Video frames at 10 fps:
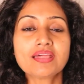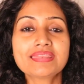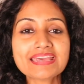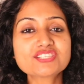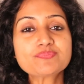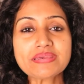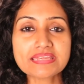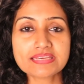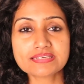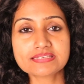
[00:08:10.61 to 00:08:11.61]
Next
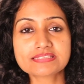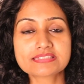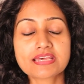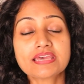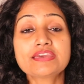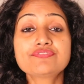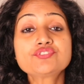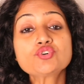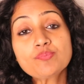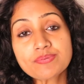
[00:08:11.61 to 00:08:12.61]
meaning is
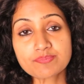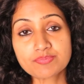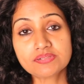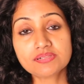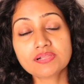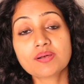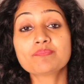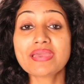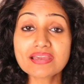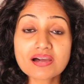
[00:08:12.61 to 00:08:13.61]
if two people
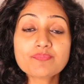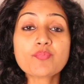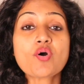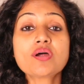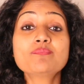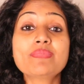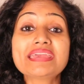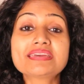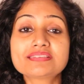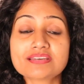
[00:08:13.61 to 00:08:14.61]
make up or
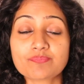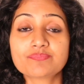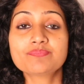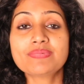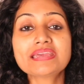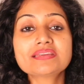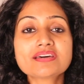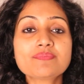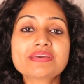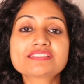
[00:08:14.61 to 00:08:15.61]
make it up. Make it
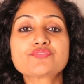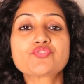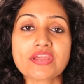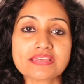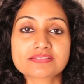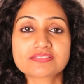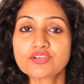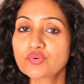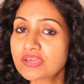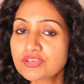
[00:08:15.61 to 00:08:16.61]
up is a phrase.
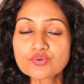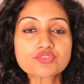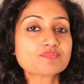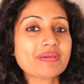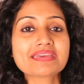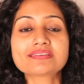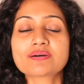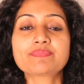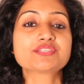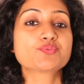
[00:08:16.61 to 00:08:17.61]
You can use make it
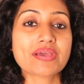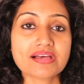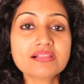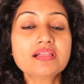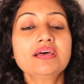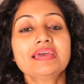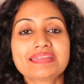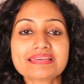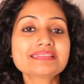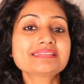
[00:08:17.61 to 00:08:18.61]
up as well.
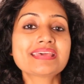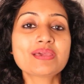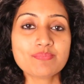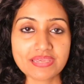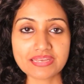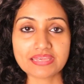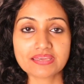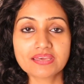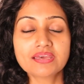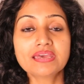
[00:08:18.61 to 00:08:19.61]
It has the same
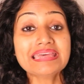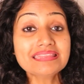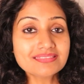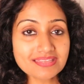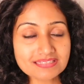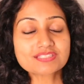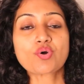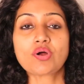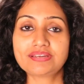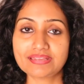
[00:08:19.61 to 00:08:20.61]
meaning. In this
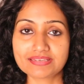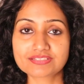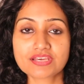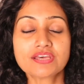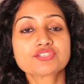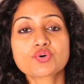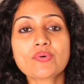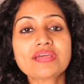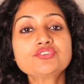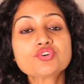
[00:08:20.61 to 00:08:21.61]
context, so
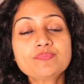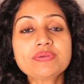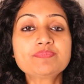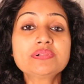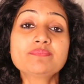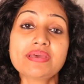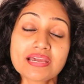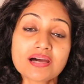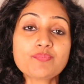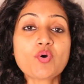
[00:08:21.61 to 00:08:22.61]
when two people
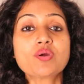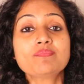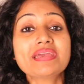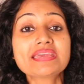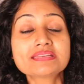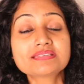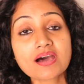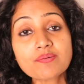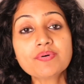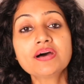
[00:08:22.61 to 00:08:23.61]
make up or make it
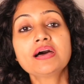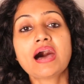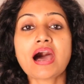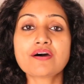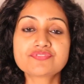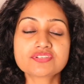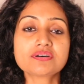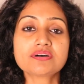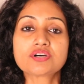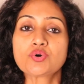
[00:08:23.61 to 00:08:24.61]
up after
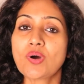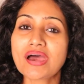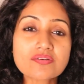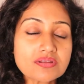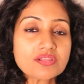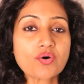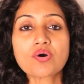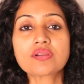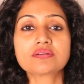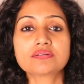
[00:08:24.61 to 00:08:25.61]
a quarrel
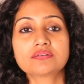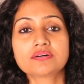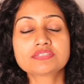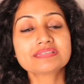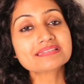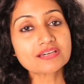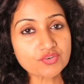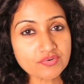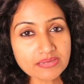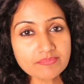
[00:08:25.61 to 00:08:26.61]
or a
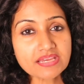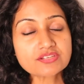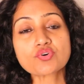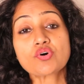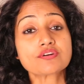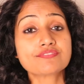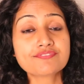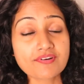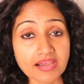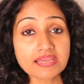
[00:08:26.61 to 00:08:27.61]
disagreement or a
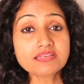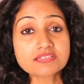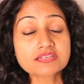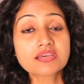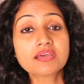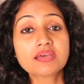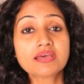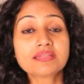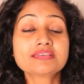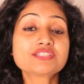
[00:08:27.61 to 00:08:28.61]
fight,
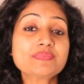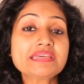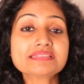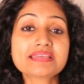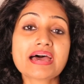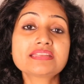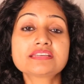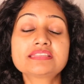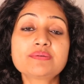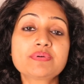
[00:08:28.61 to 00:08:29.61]
this means
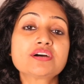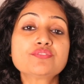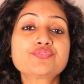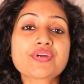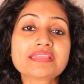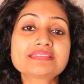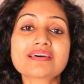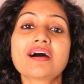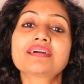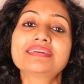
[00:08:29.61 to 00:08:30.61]
that they become friends
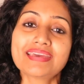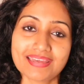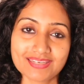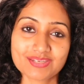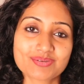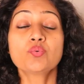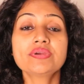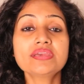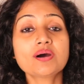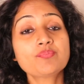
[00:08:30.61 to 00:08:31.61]
again.
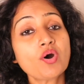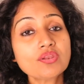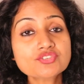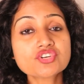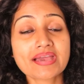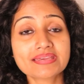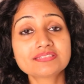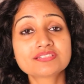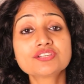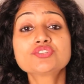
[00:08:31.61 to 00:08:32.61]
We
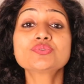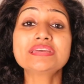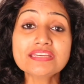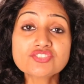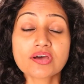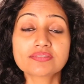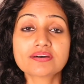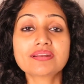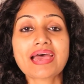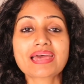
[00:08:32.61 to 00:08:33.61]
apologized to each
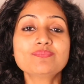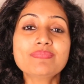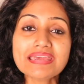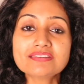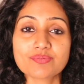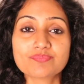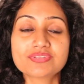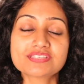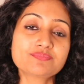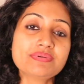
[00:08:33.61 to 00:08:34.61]
other and made
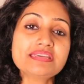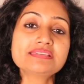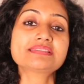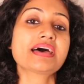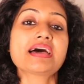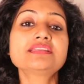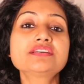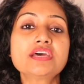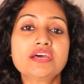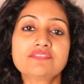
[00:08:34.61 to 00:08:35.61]
up. This means
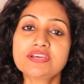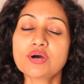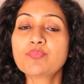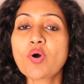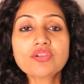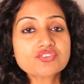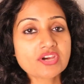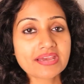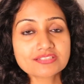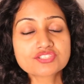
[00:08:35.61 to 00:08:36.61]
that we
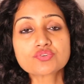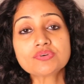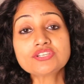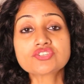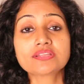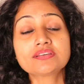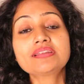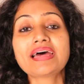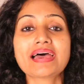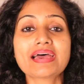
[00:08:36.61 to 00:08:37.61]
apologized to each
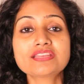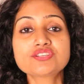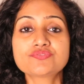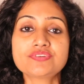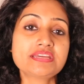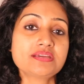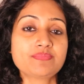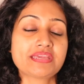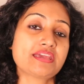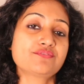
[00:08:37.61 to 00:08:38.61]
other and we
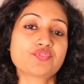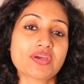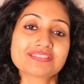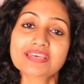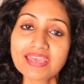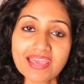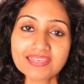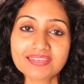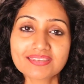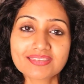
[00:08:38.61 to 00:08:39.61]
became friends
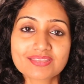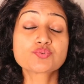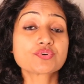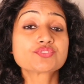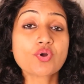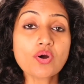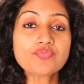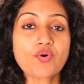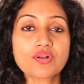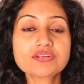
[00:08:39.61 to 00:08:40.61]
again. It was your
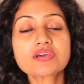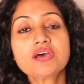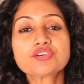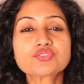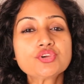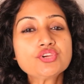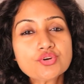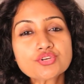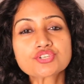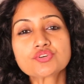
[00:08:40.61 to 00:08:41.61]
fault, so
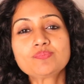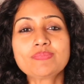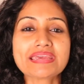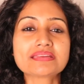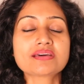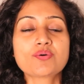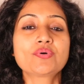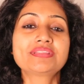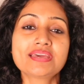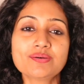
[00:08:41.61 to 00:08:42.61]
you should make it up
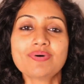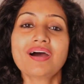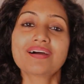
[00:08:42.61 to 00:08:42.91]
with him